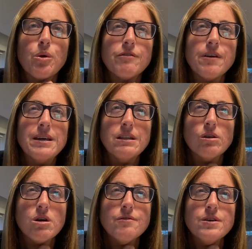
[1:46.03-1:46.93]
Well, if I get the
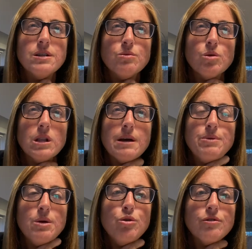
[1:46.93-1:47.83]
COVID, will I
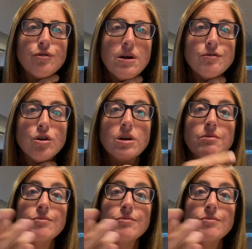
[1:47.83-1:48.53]
be immune forever?